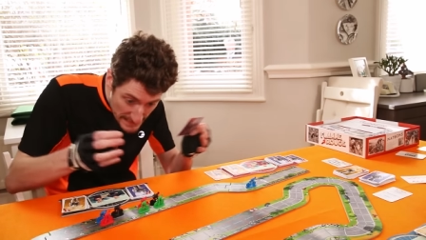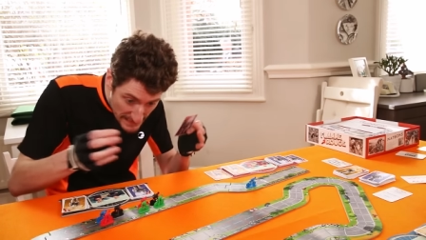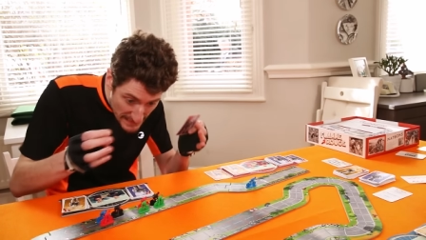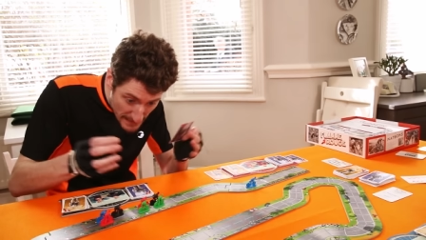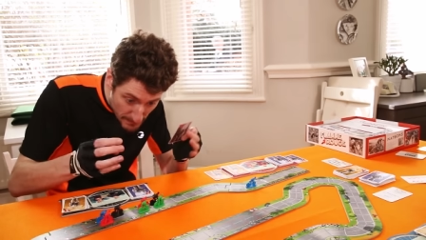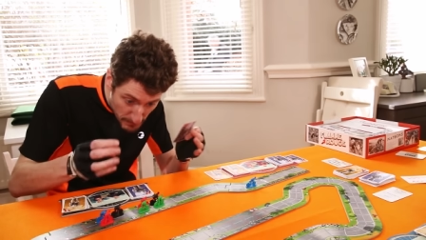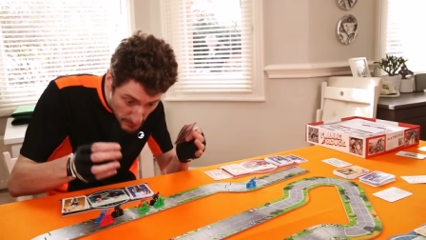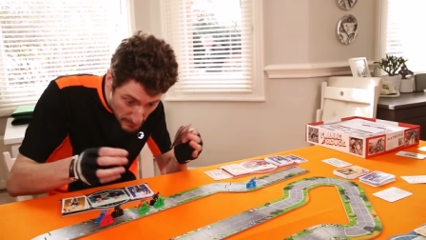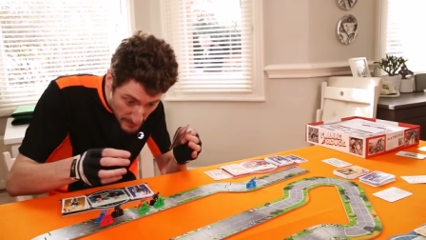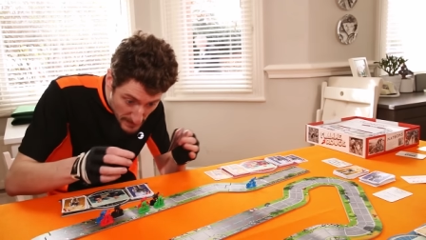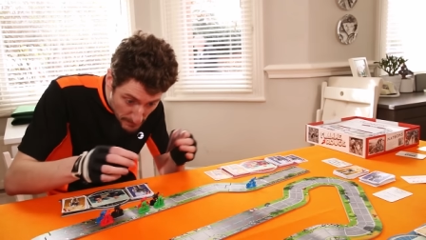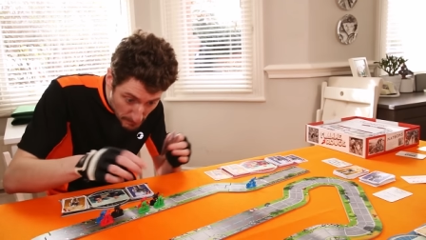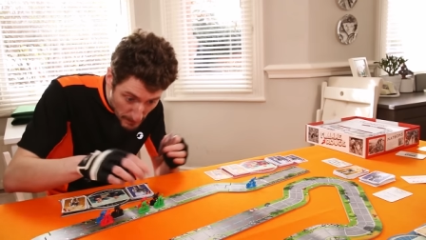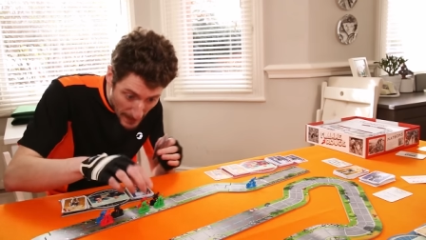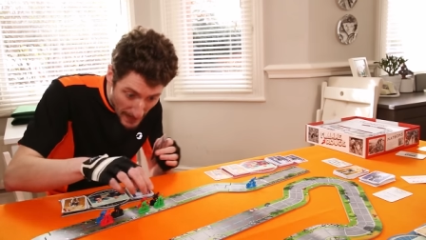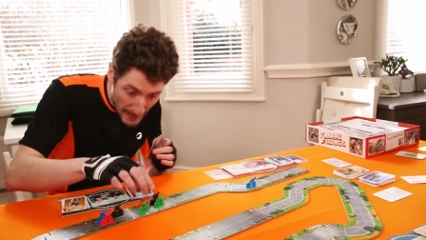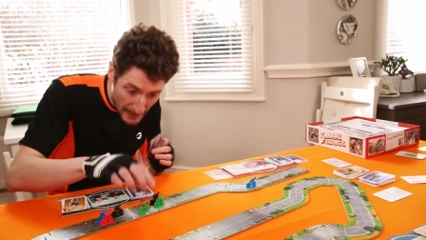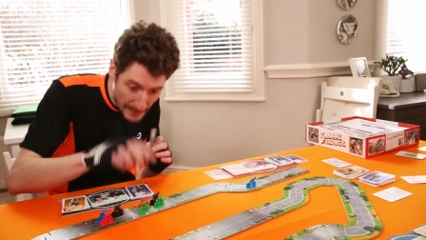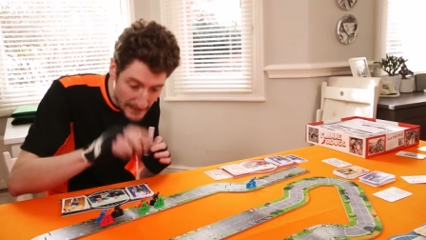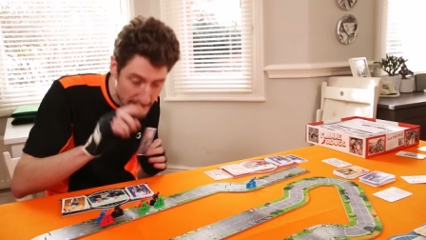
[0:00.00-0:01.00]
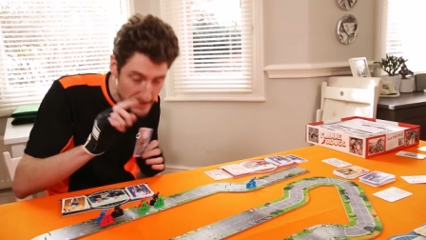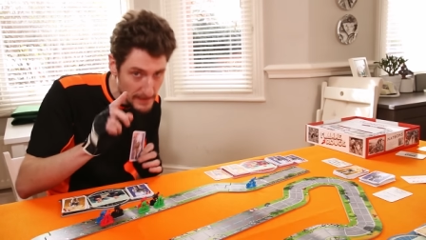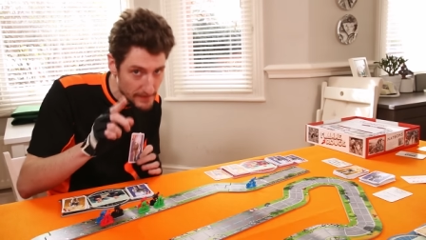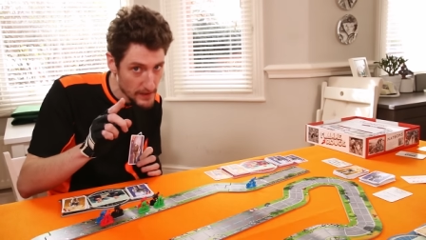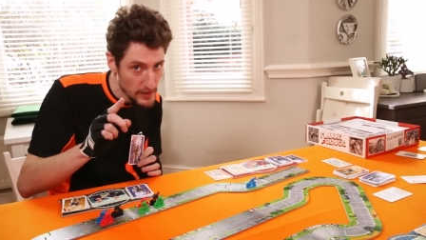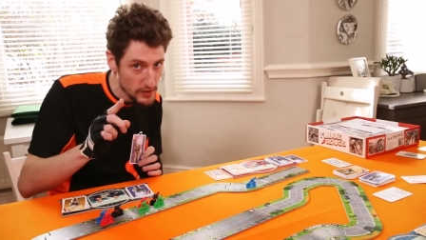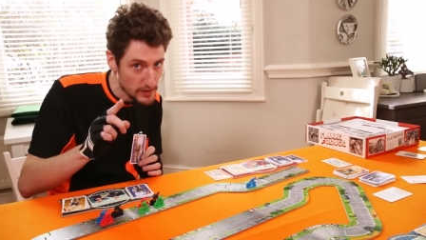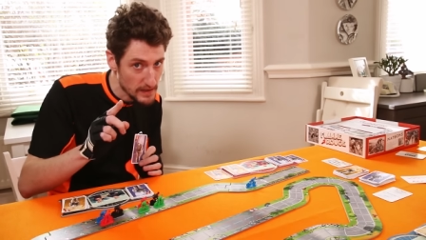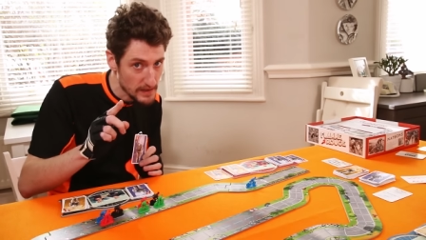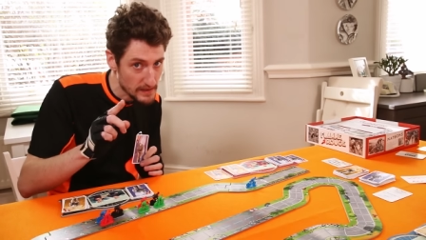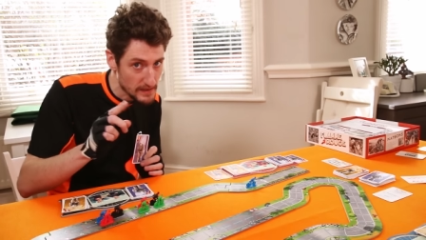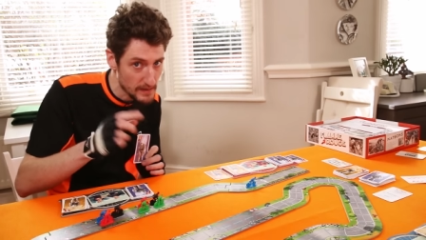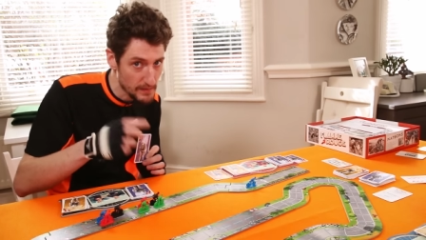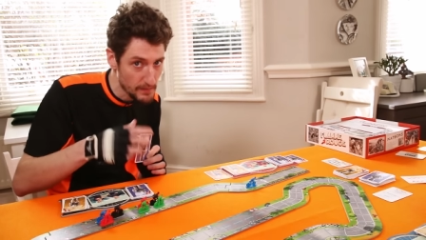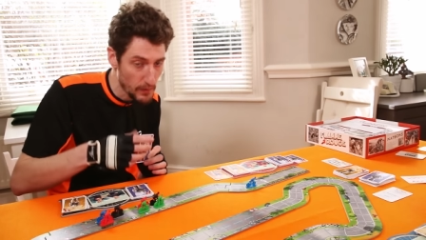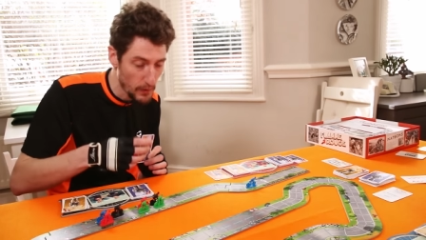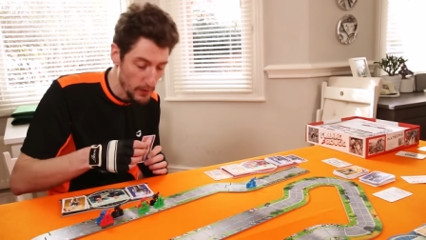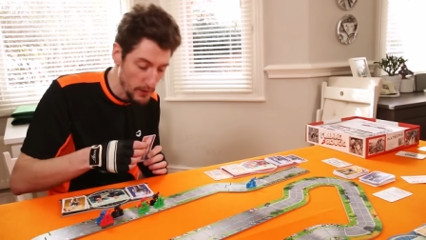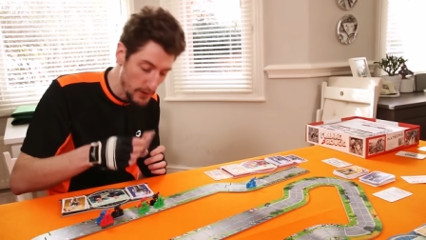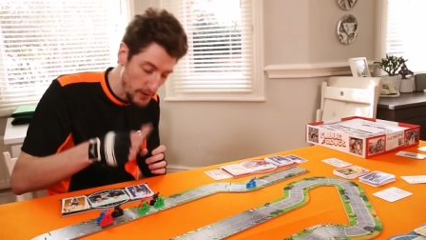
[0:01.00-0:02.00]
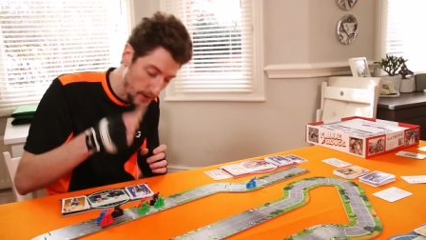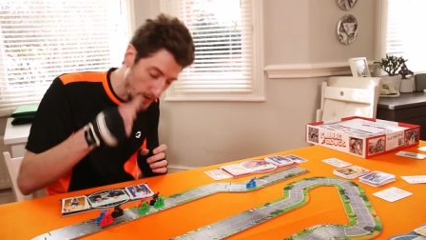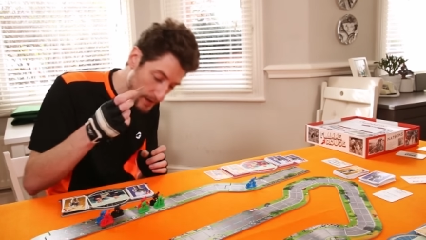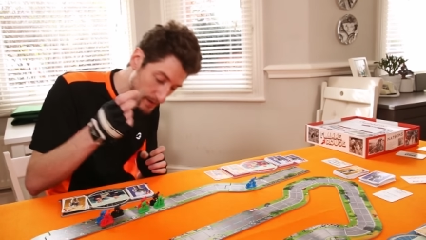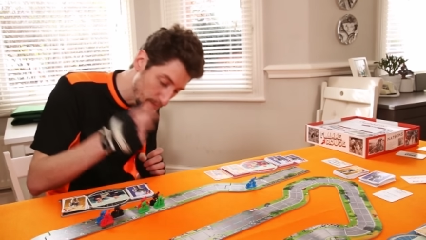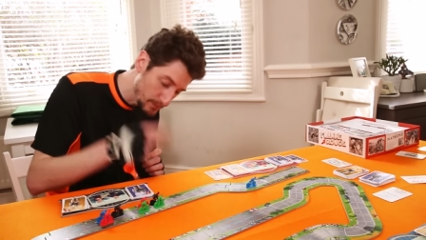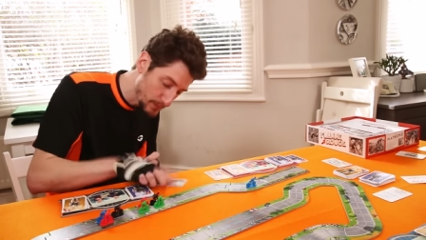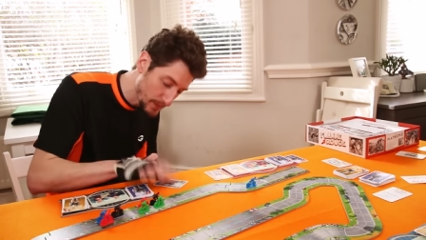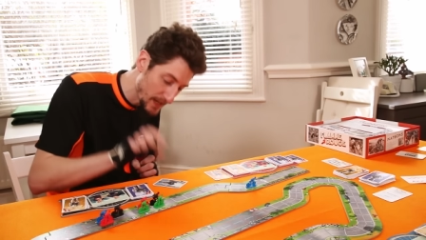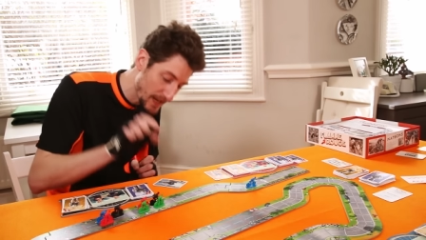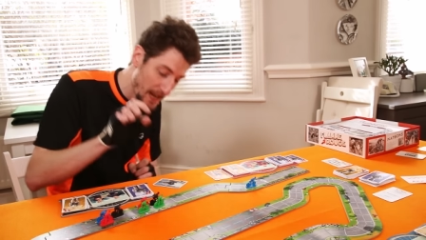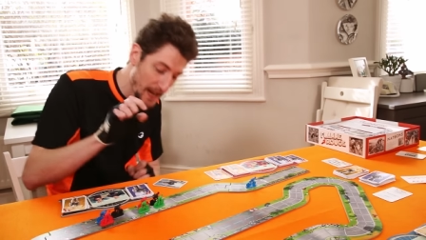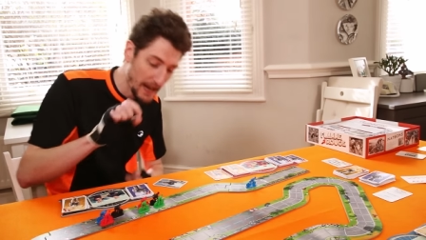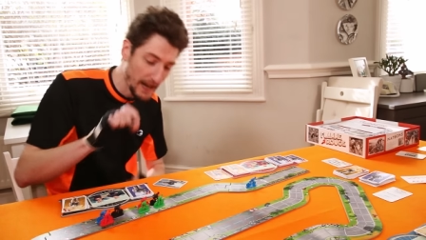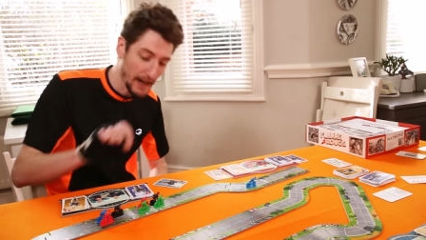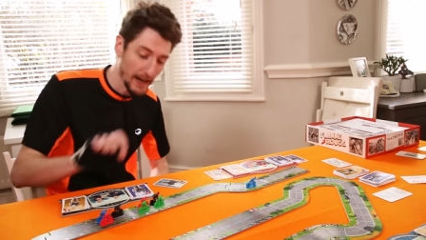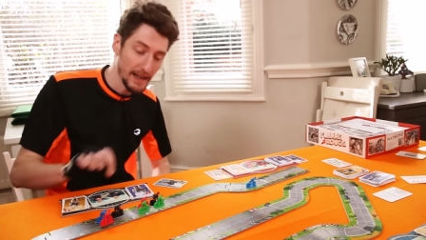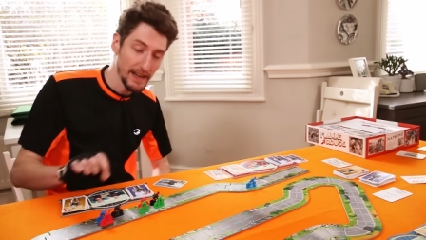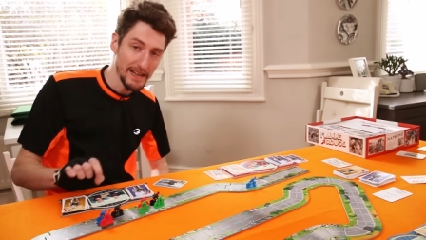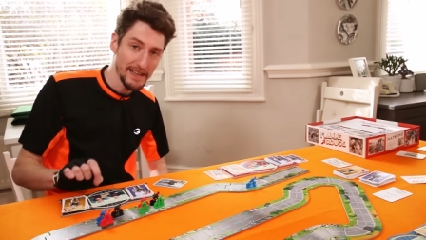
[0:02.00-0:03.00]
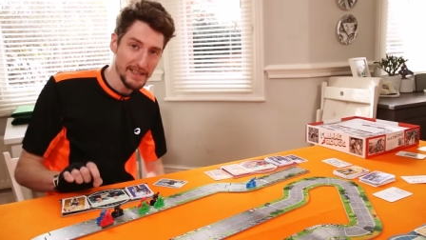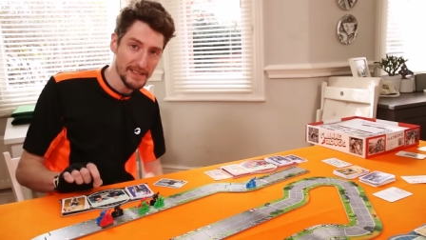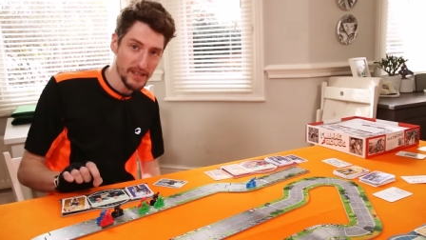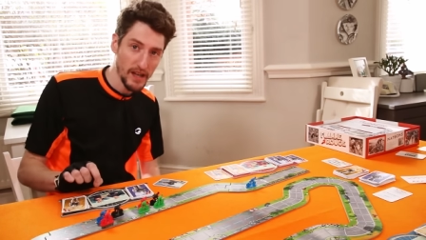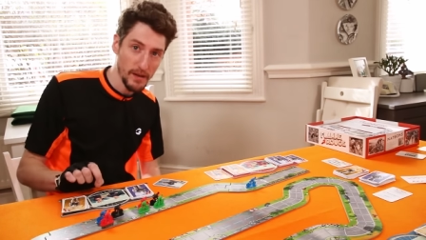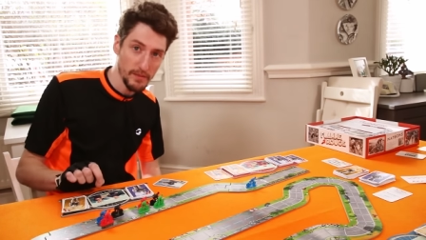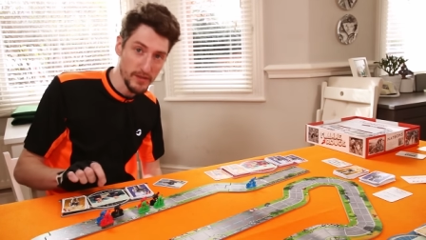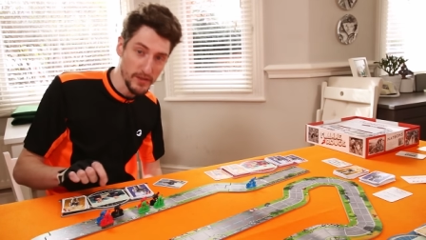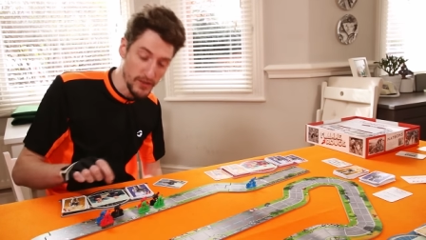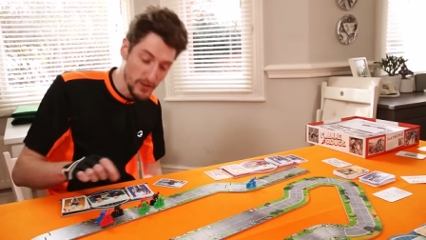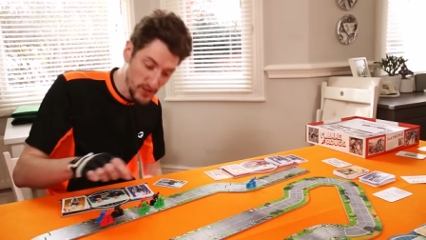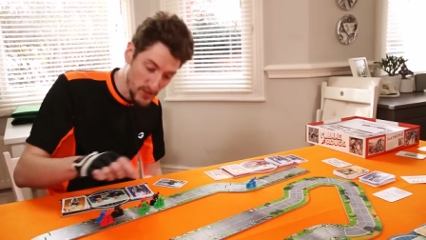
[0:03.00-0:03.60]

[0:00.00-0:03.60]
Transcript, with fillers: Keep them in a pack until eventually at some point you go, bang, it's time to